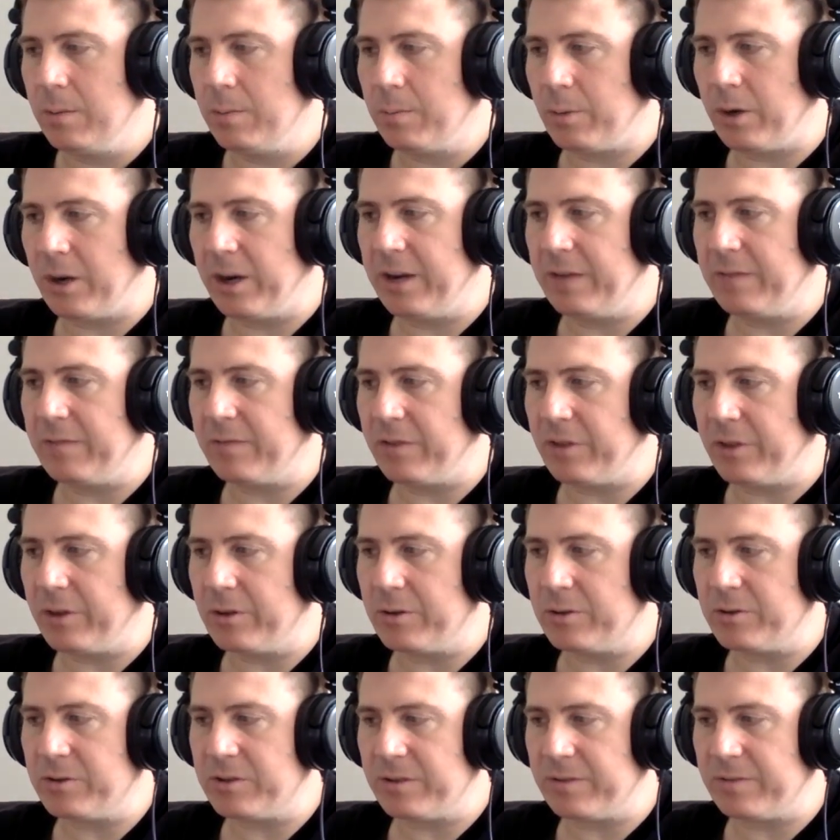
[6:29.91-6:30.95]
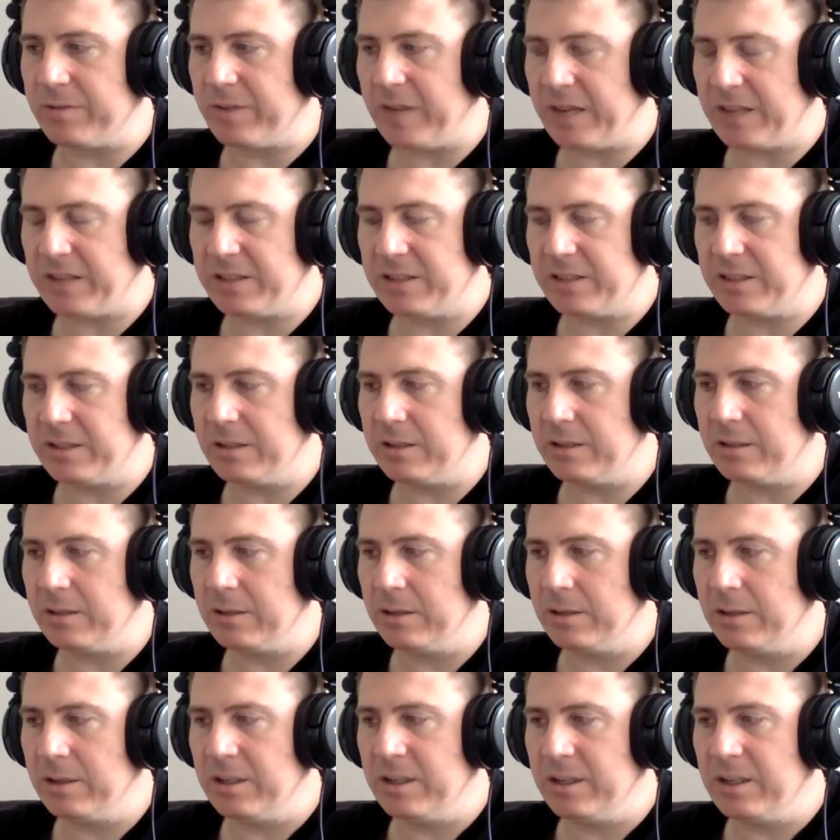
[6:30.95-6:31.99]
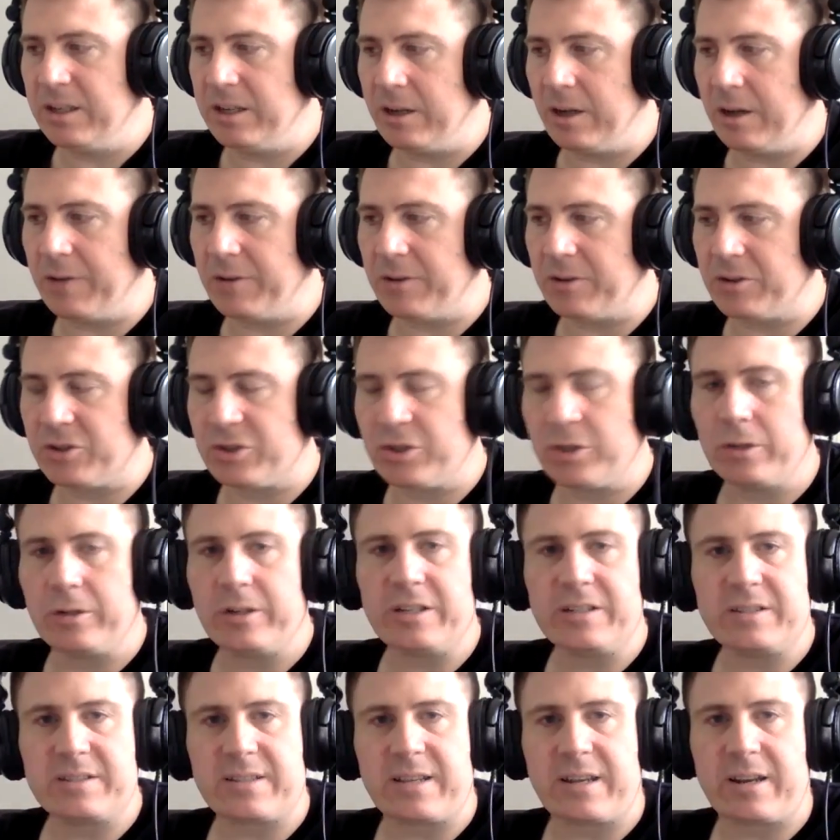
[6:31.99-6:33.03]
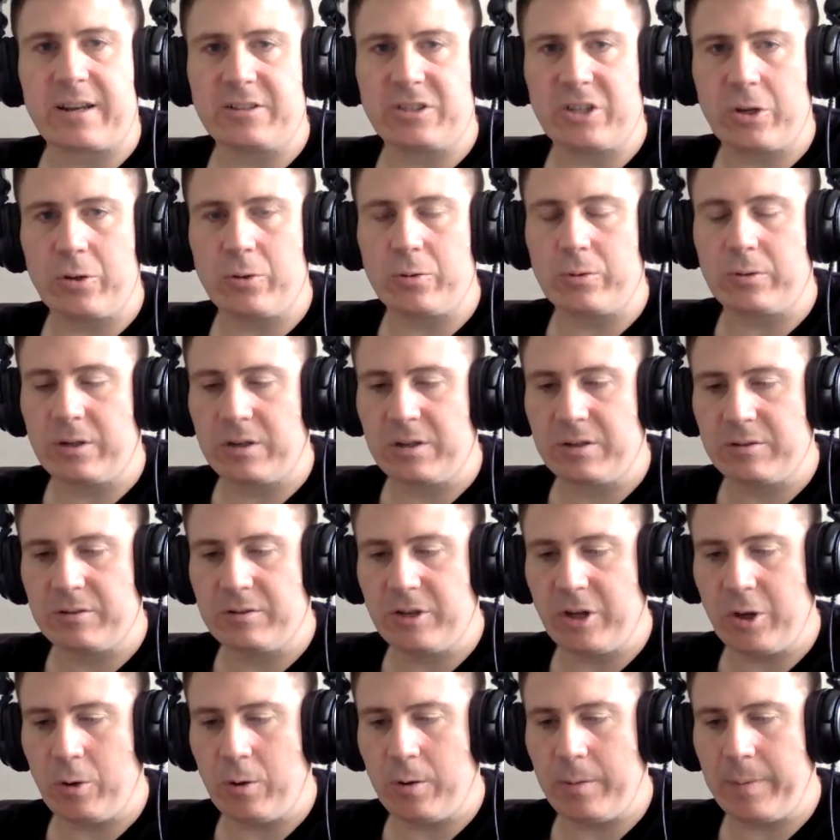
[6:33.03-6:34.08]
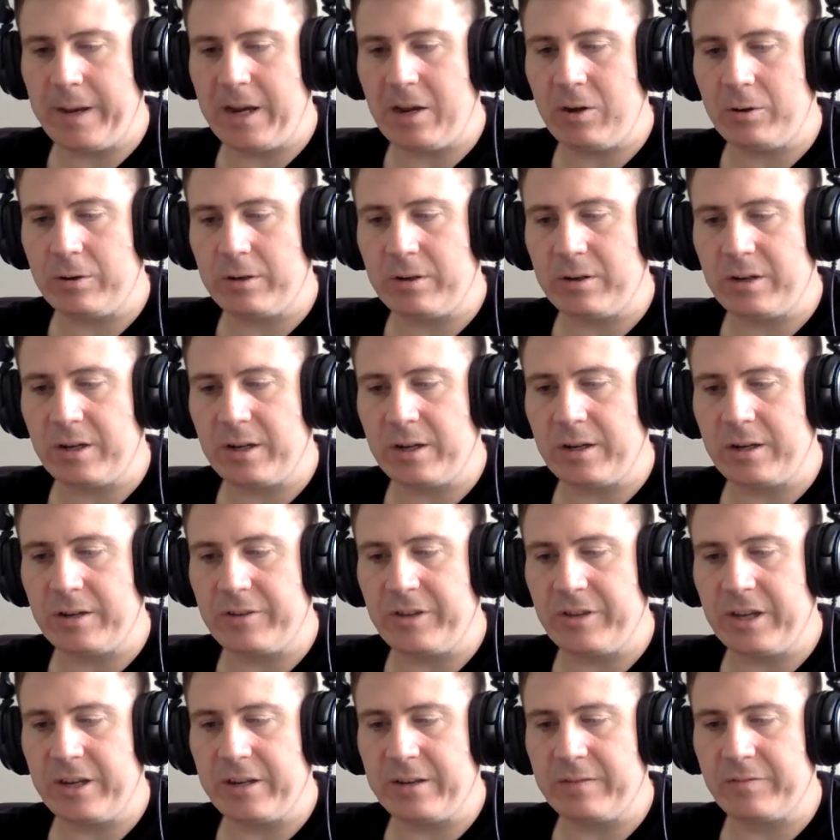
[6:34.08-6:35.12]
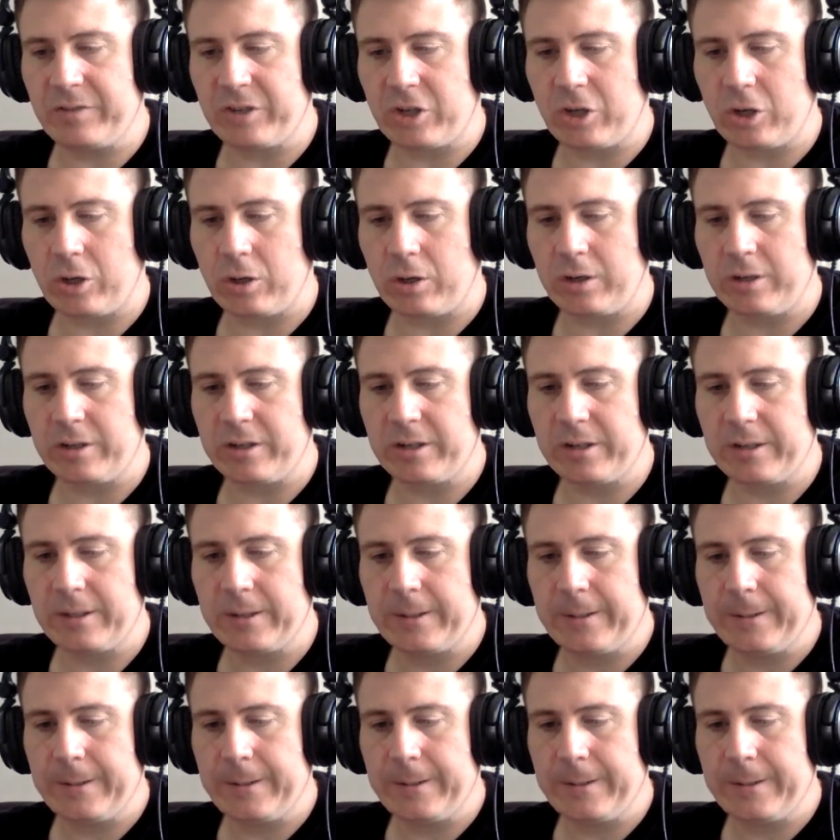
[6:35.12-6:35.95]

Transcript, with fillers: praying for those affected in other shootings that I don't know about uh, that have occurred,